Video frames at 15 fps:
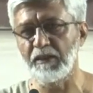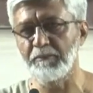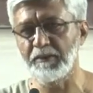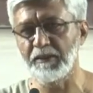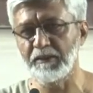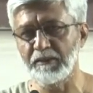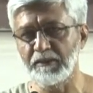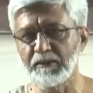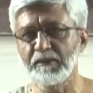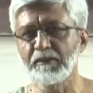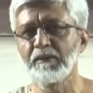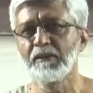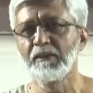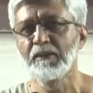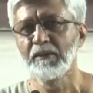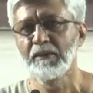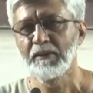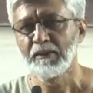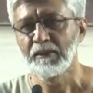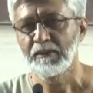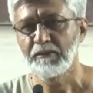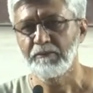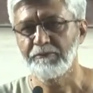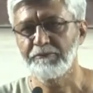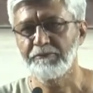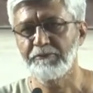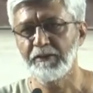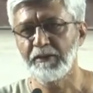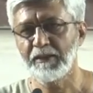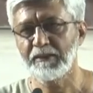I mean, I think the
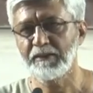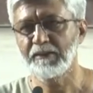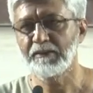fact